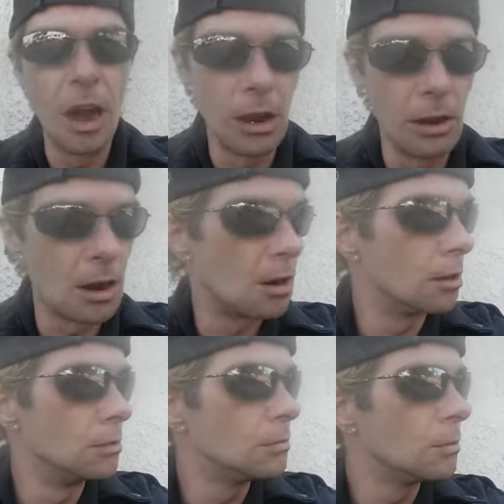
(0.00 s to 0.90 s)
dollar
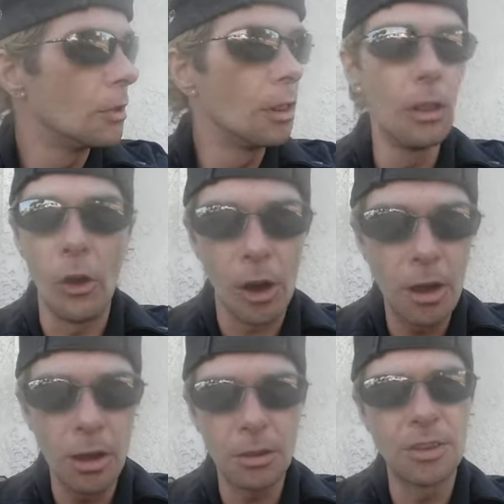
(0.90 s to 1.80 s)
look
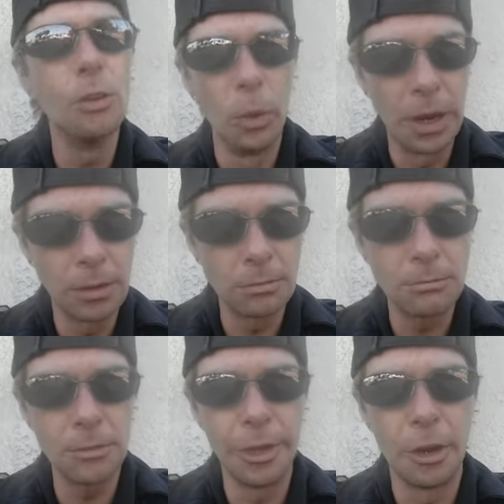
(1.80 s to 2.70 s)
to
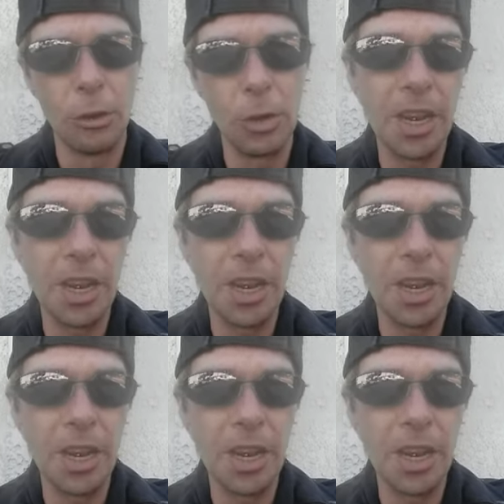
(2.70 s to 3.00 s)
it, you know,